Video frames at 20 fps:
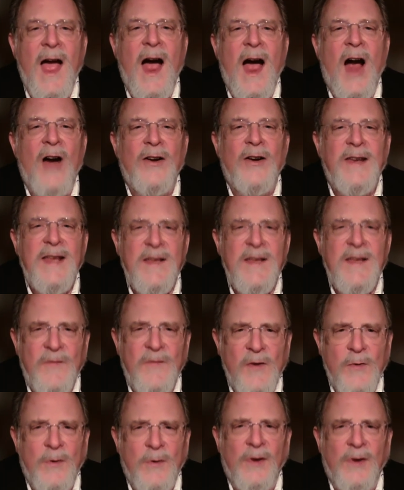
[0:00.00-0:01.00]
Our key
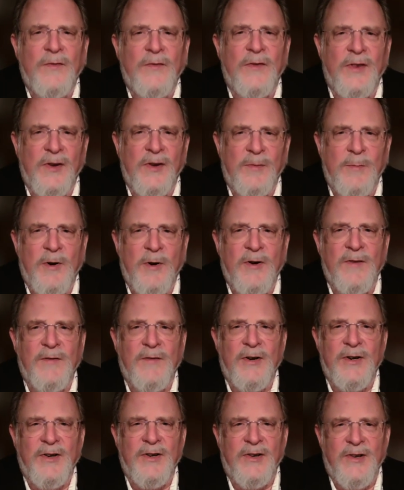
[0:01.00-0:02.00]
focus for this part of
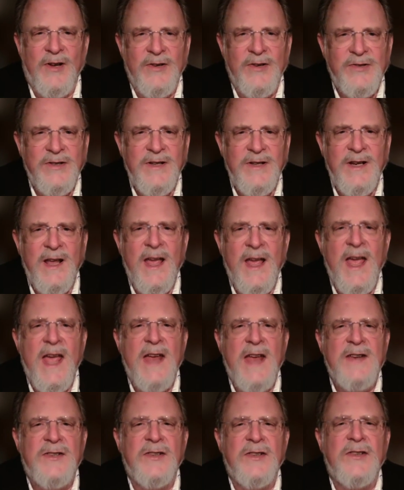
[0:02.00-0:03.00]
our discussion
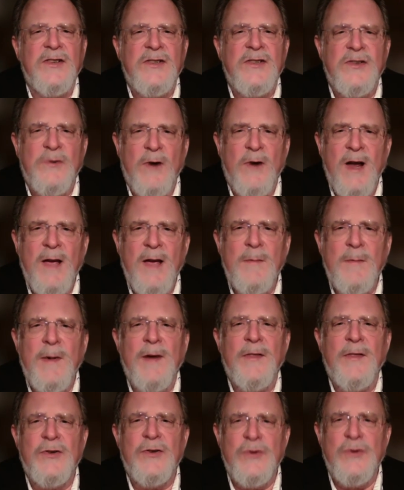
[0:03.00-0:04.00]
is to describe how
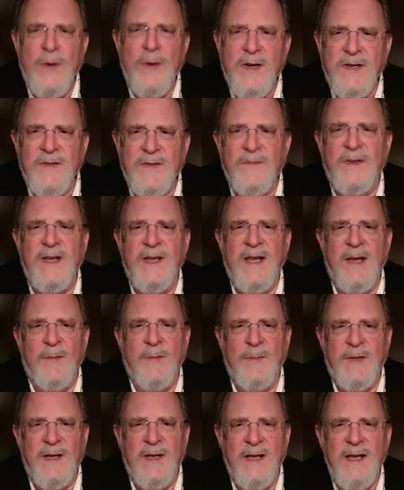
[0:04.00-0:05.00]
the choice of
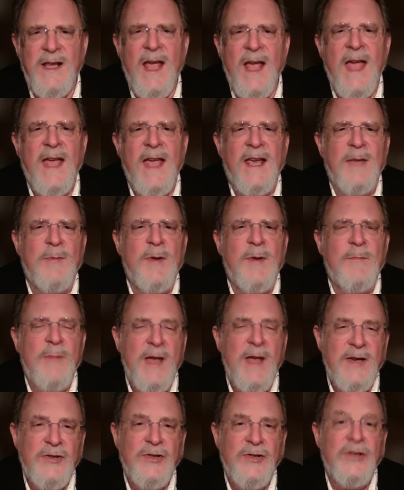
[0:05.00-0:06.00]
DMT can be
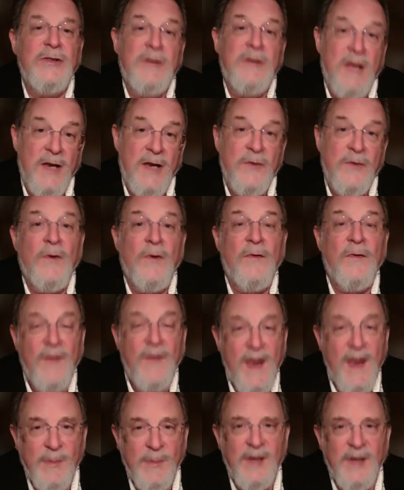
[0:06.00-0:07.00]
patient and/or
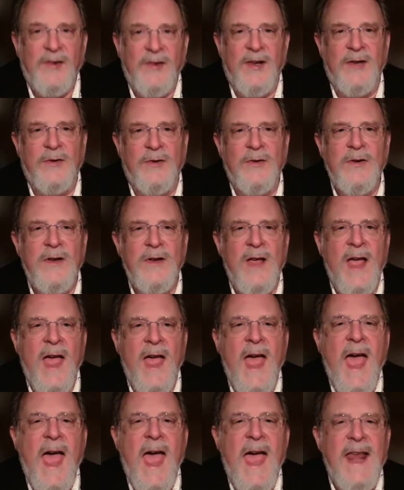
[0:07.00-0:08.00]
family-centered
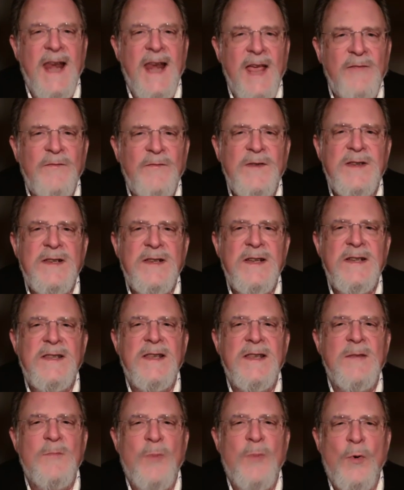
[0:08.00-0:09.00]
and emphasize
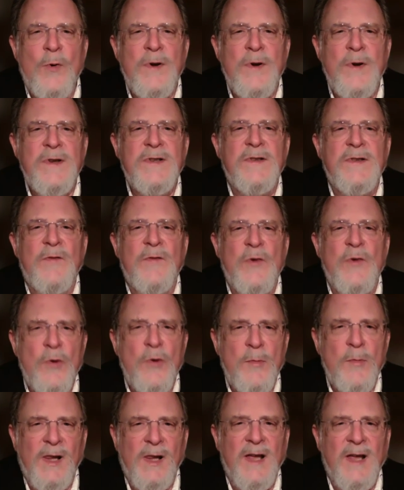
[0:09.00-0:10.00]
the importance of
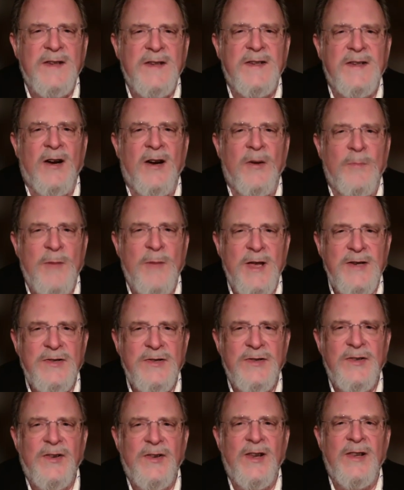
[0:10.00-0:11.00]
normalizing our
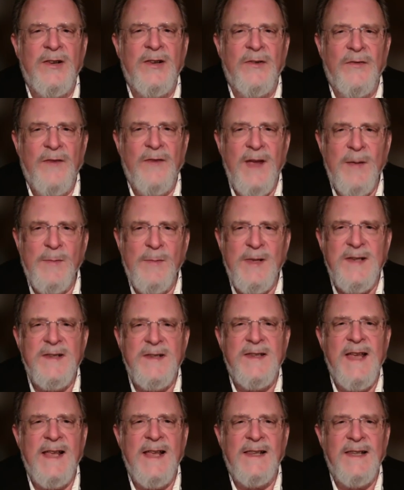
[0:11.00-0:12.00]
patients and their families'
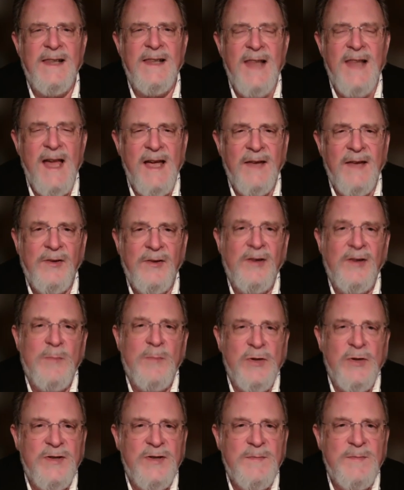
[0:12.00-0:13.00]
daily lives as
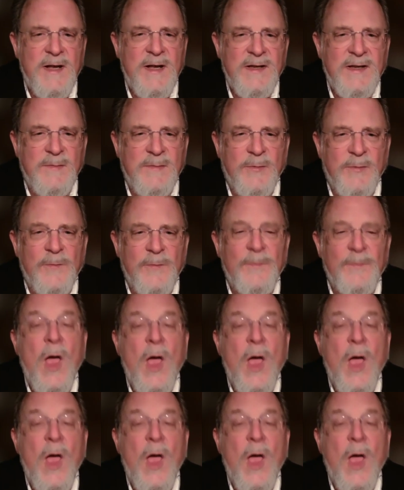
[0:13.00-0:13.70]
much as possible.